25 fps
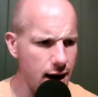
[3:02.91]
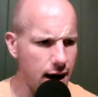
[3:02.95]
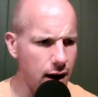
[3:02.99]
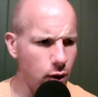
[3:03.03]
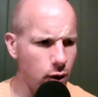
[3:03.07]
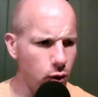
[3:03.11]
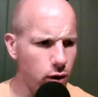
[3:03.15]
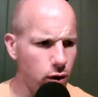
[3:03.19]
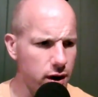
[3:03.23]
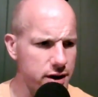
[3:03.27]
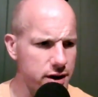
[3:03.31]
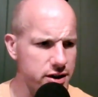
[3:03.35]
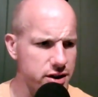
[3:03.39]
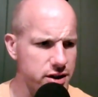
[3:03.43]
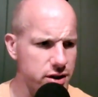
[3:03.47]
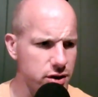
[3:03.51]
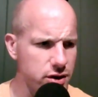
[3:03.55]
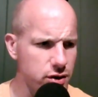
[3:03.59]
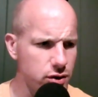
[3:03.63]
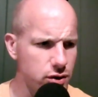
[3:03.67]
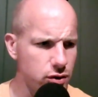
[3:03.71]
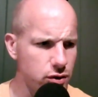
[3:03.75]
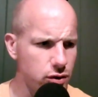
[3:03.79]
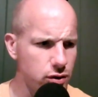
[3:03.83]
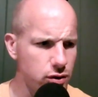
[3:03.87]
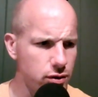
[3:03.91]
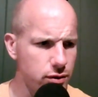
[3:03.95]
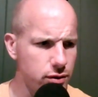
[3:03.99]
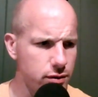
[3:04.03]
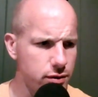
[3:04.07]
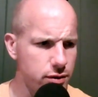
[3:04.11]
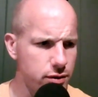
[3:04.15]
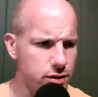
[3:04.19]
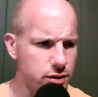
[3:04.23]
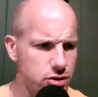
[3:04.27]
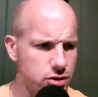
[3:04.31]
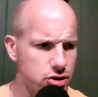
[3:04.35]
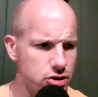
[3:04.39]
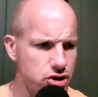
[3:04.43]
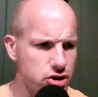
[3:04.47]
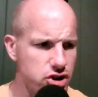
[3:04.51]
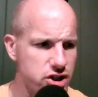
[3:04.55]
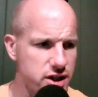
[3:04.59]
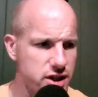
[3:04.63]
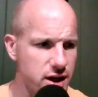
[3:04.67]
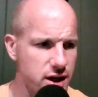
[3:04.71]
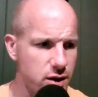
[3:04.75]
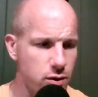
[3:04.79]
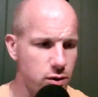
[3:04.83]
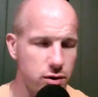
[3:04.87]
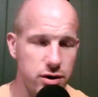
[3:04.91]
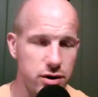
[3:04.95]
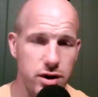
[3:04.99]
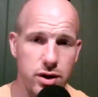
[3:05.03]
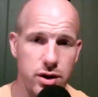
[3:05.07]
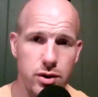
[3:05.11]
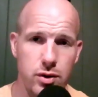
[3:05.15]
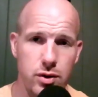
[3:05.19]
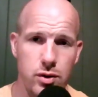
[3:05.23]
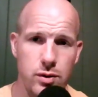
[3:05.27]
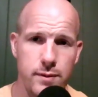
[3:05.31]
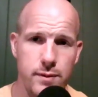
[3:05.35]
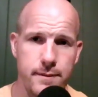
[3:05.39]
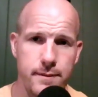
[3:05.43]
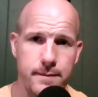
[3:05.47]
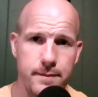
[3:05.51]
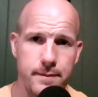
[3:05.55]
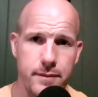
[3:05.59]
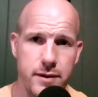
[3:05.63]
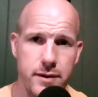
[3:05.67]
I want to share with you